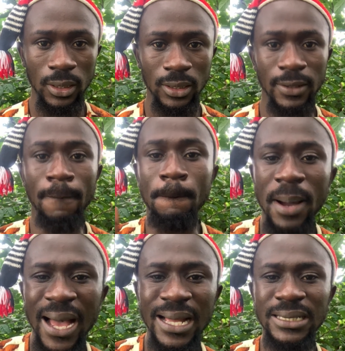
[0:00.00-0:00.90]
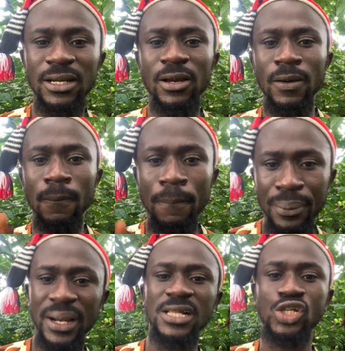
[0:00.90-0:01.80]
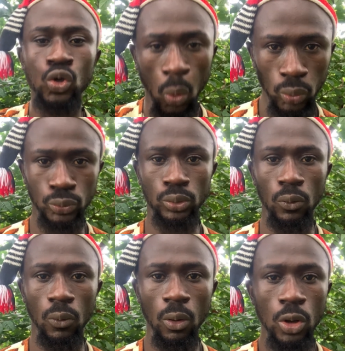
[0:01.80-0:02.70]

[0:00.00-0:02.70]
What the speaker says: The bad breath control.